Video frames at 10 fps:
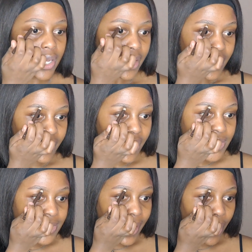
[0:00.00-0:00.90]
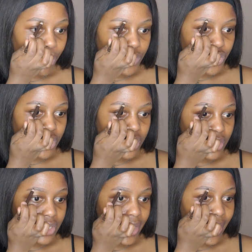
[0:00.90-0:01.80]
Next, I will
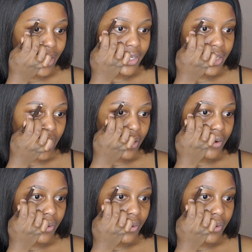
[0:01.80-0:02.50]
just color in.